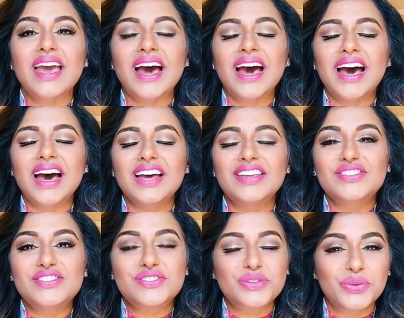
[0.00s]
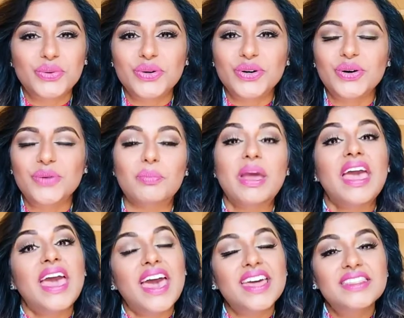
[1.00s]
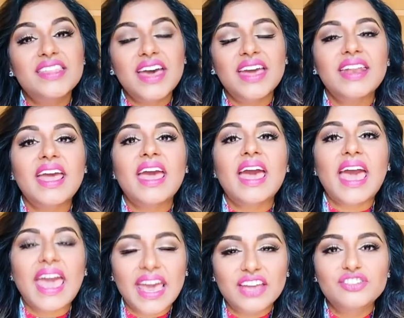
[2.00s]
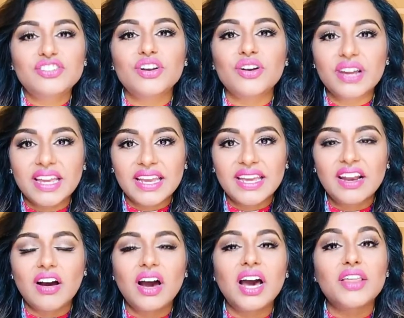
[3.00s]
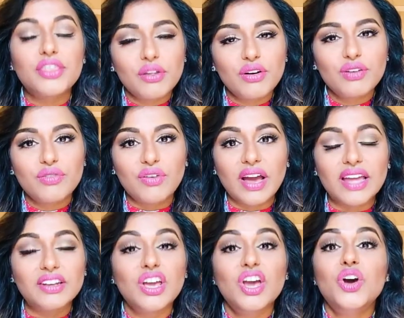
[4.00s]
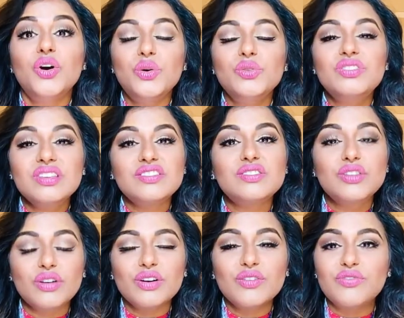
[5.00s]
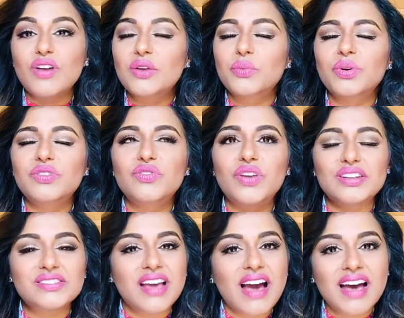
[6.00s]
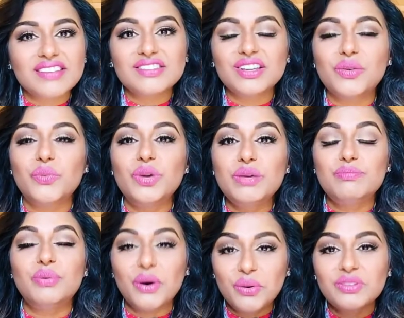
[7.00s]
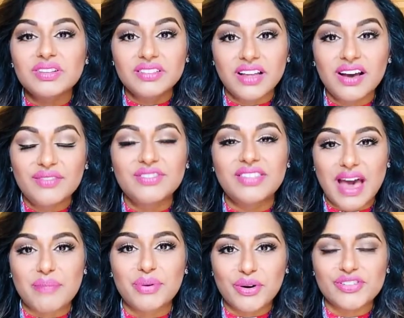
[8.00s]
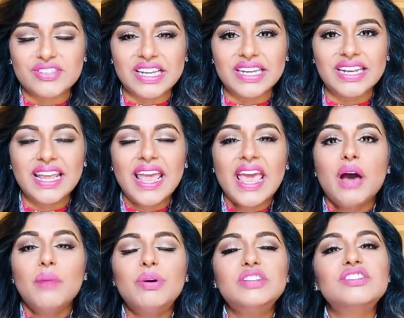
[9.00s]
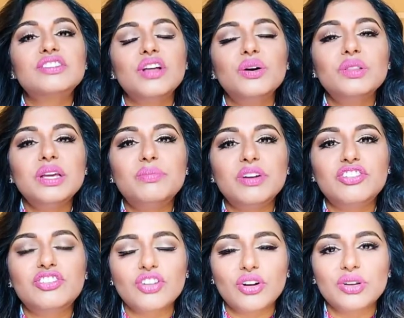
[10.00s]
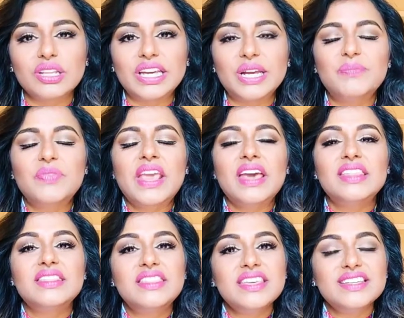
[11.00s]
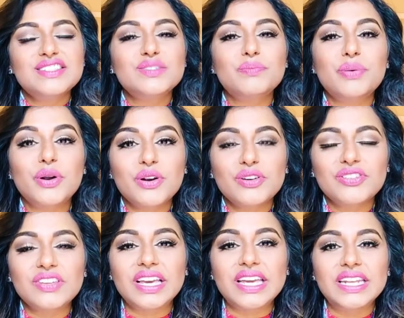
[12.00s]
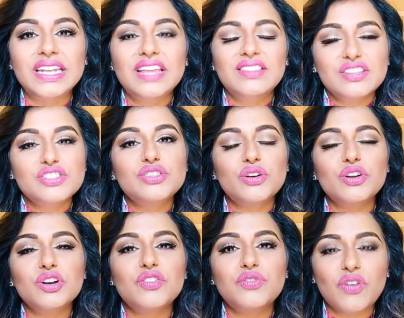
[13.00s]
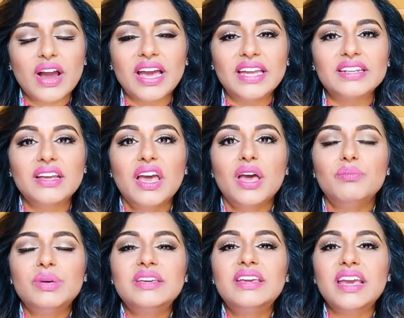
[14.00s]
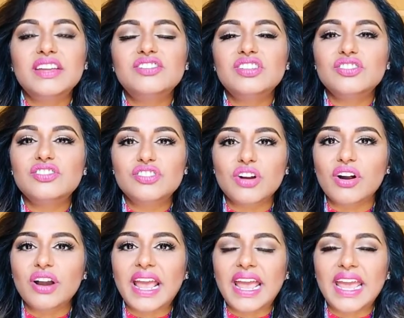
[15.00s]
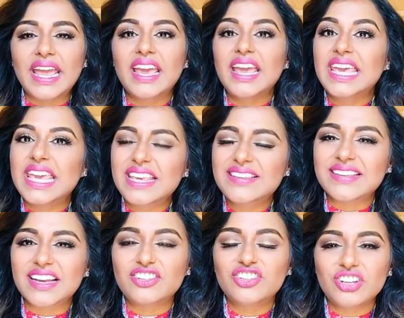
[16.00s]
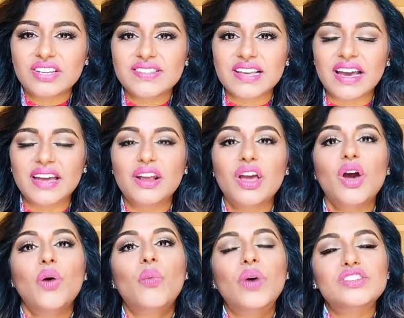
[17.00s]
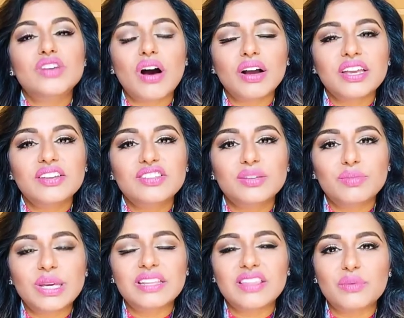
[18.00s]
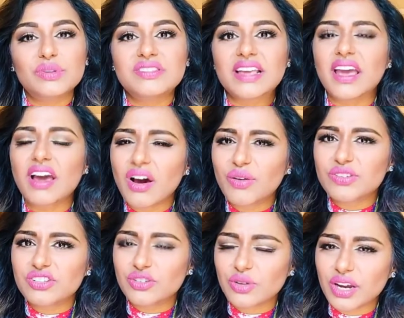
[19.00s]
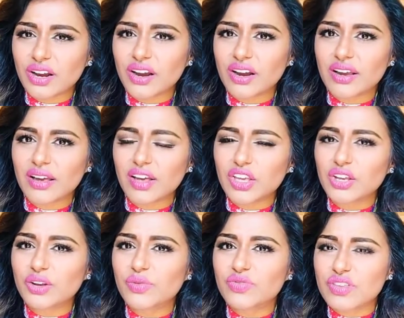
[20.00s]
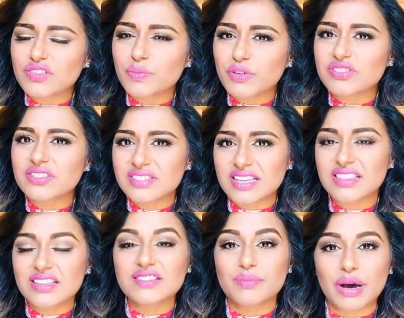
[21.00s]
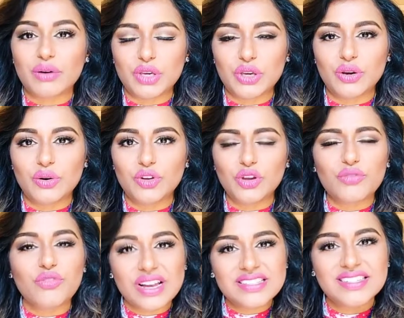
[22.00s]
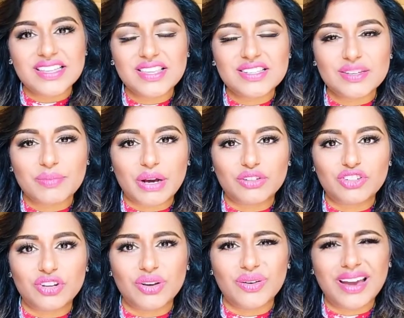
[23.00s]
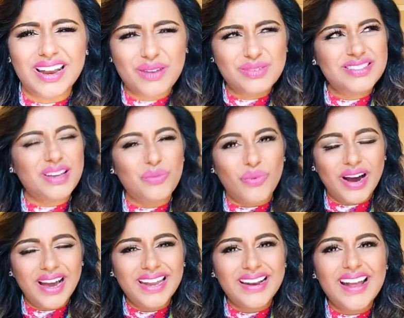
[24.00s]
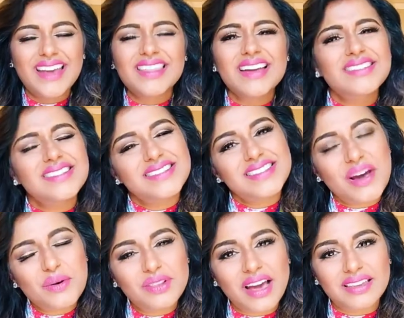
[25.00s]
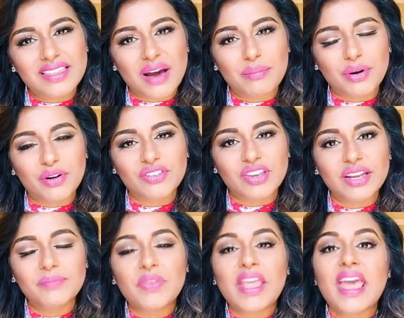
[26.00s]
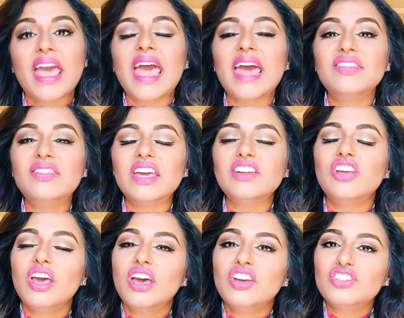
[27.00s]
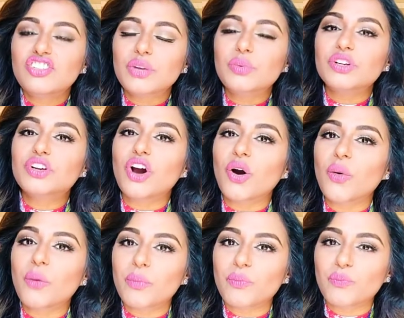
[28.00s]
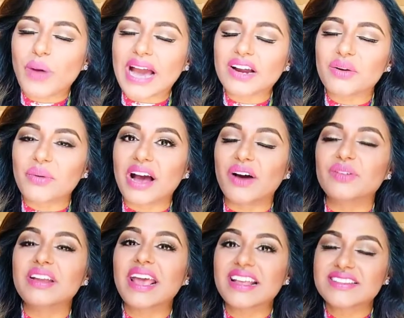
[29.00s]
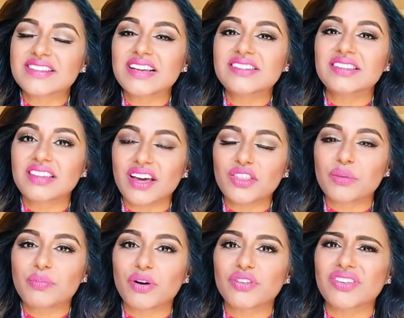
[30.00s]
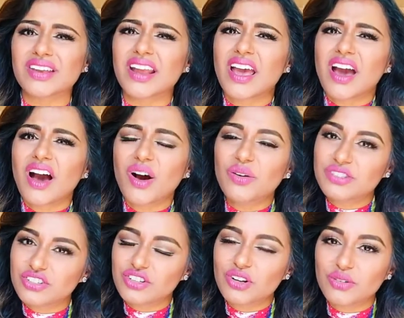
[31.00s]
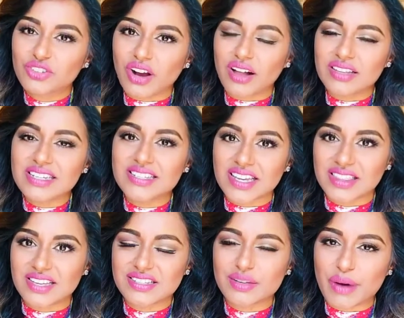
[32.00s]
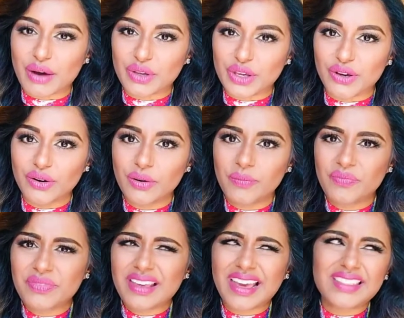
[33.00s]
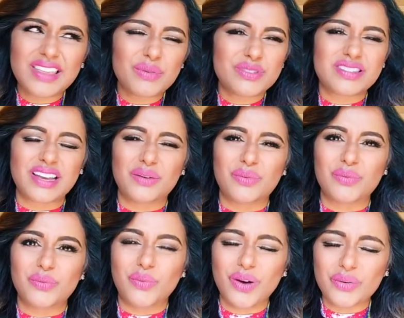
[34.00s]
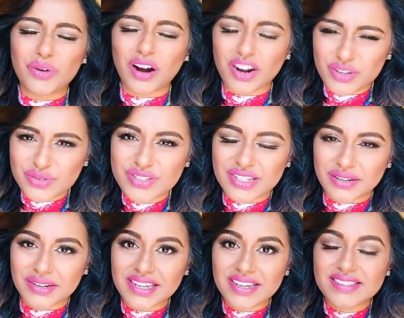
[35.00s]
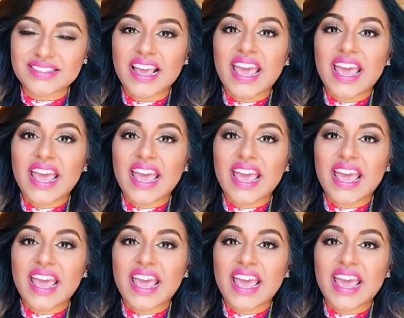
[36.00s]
uh, school. And then enter in a third friend, who this third friend was fantastic. We both loved that person. But slowly but surely, this person, this third friend, began to start a he said, she said. When talking to me, they would say, oh, did you hear, you know, this person said this about you. Your friend said this about you. And I would say, what? That doesn't sound like that person. And then she would go back around and say to the other person, oh, did you know Jolly said this about you? And they would say, what, are you serious?